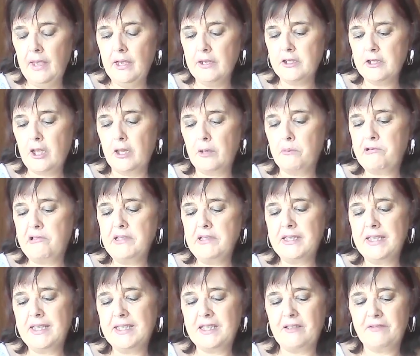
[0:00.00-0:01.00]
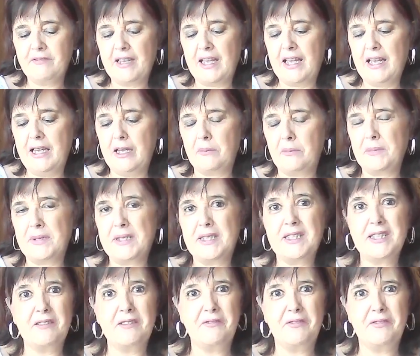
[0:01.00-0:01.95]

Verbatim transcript: So the Princess of Cups to